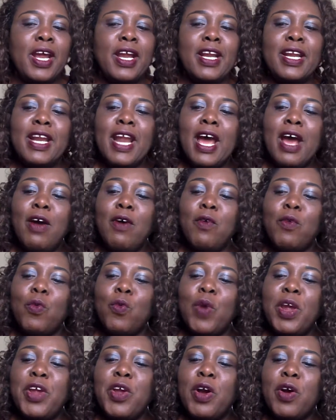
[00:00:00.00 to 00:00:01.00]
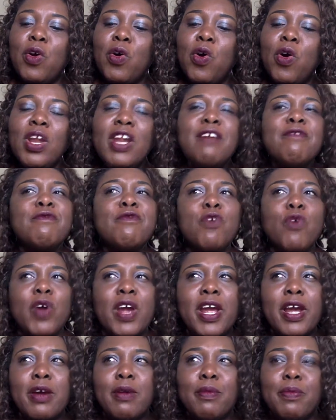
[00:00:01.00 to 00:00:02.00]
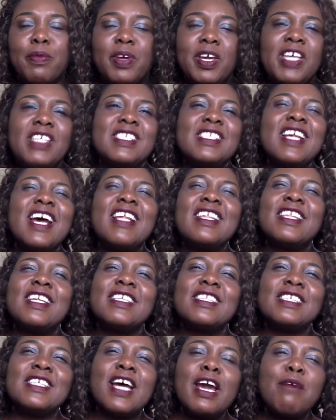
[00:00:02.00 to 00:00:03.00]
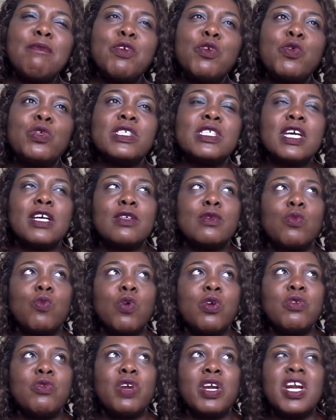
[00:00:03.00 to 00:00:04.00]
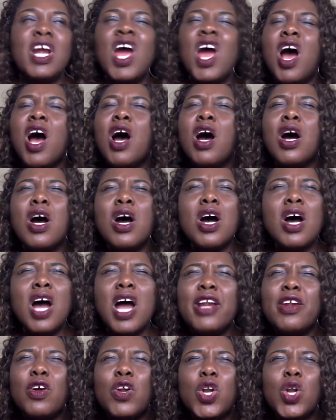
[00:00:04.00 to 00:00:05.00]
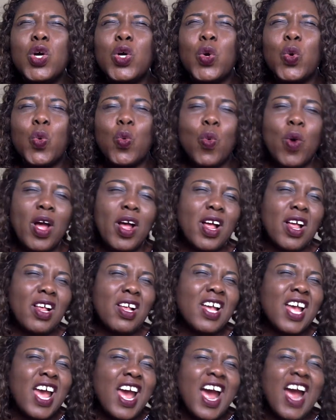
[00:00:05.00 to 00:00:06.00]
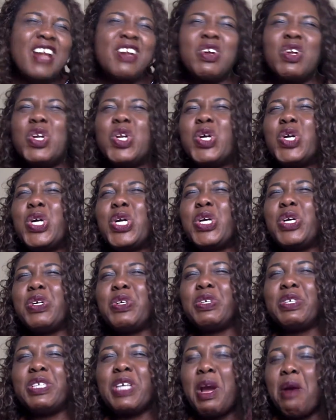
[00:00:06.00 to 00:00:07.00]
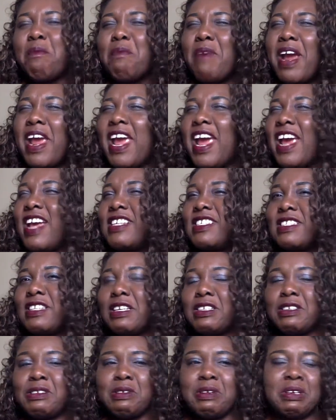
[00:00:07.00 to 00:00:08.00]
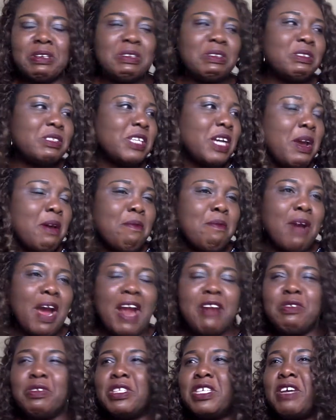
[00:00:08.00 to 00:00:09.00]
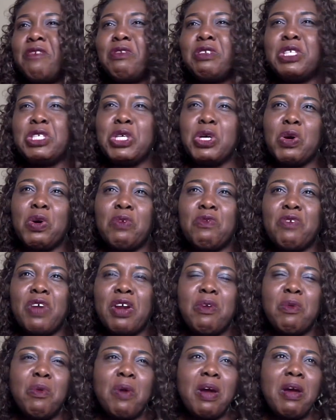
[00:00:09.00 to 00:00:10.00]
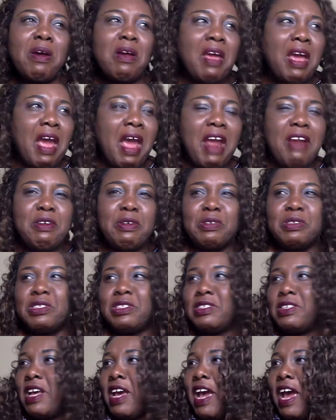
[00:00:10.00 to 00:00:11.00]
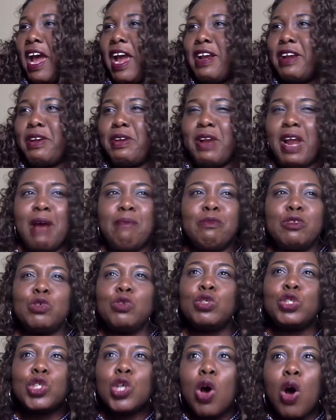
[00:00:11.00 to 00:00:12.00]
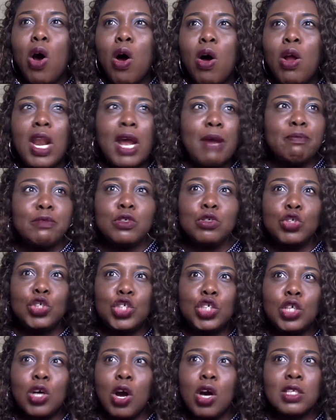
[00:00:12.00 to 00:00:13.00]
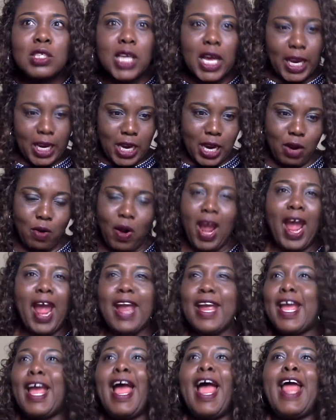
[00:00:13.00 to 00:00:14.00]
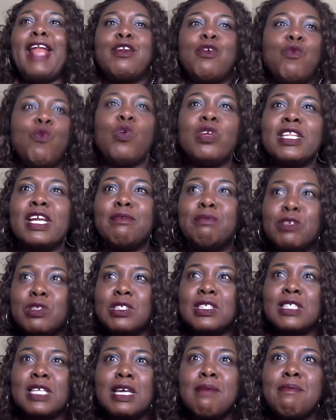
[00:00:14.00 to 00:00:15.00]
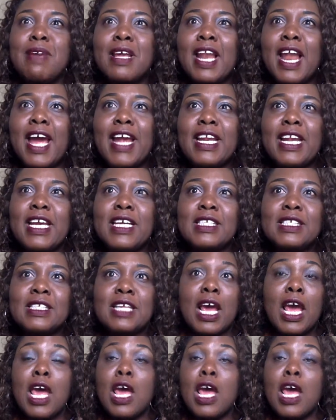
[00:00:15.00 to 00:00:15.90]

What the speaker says: Now, when you're calling for help, is that the time you start wondering, oh, I don't look well, I don't look good, my hair is not good, I don't even talk very well, I'm too tall, I'm too short, I don't want them to see me like this?